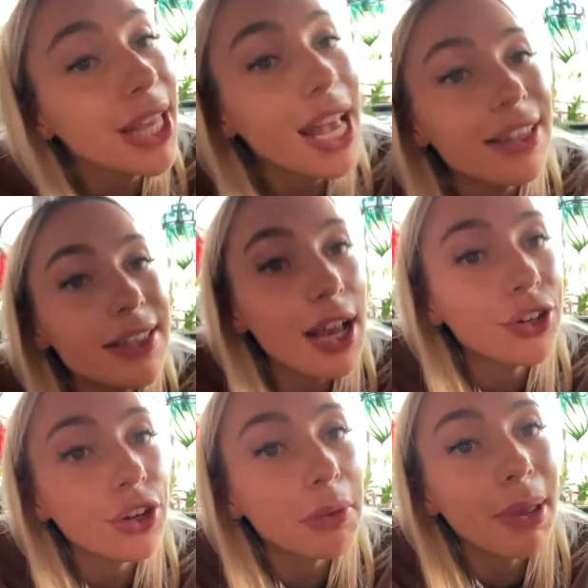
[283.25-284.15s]
they had
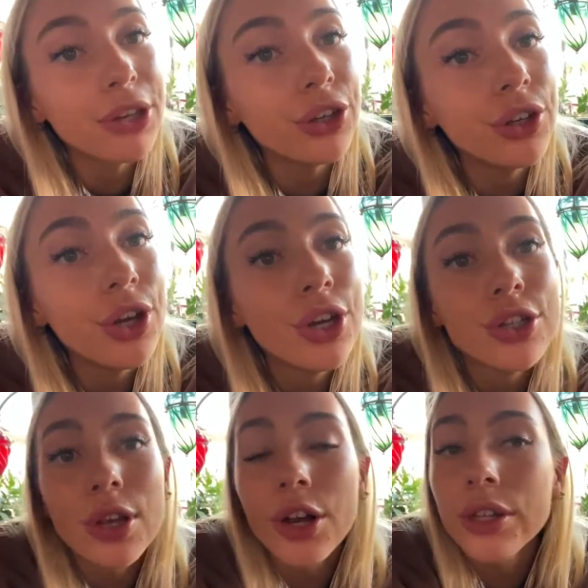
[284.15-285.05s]
lasagna on the menu,
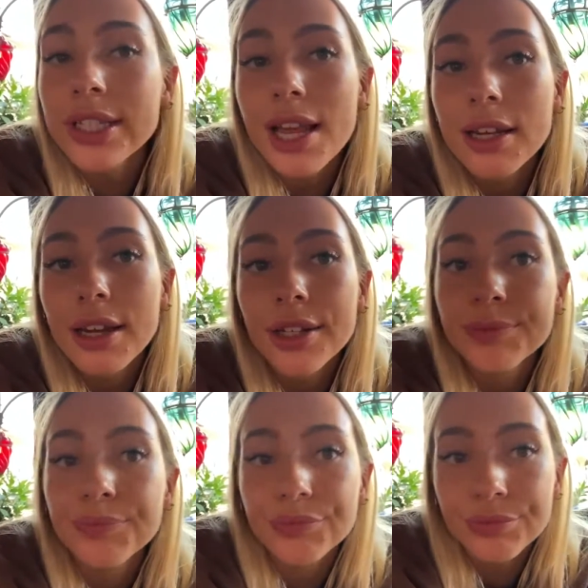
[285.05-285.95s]
so I got lasagna.
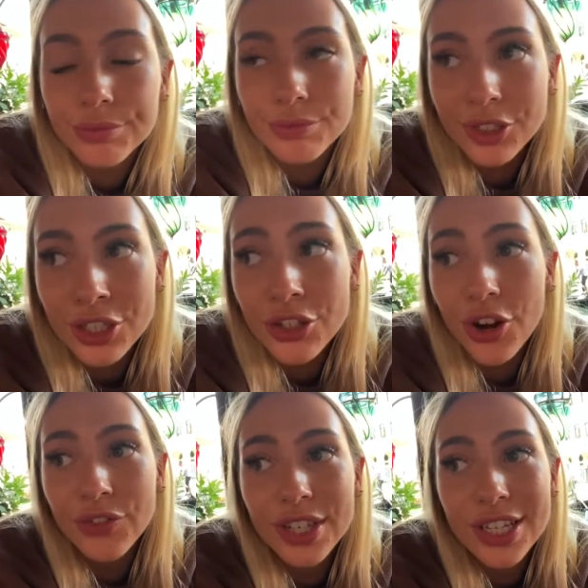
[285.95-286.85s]
So
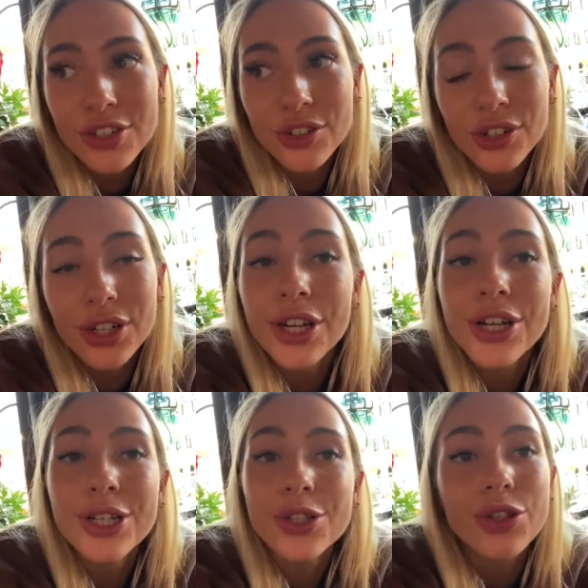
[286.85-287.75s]
hopefully it's good.
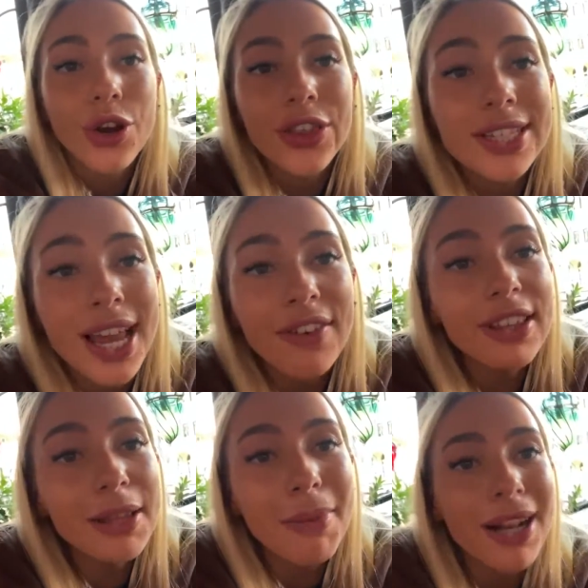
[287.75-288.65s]
So the saving
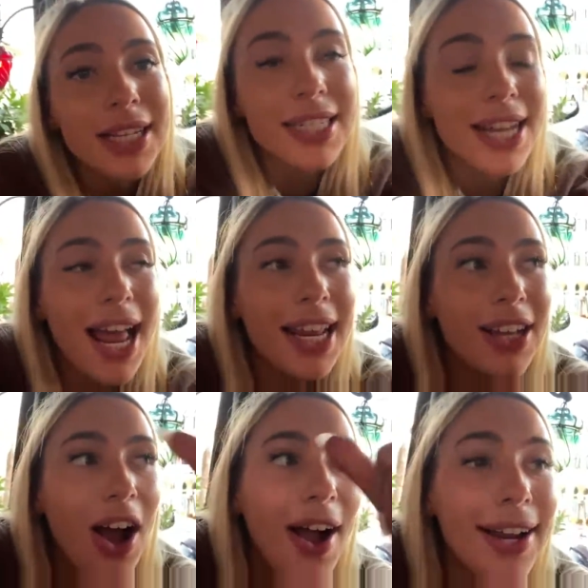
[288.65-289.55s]
the money today,
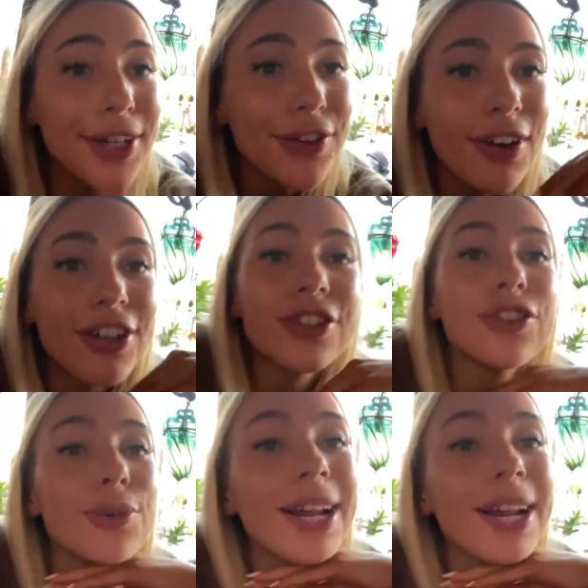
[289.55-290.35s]
kind of, I just threw it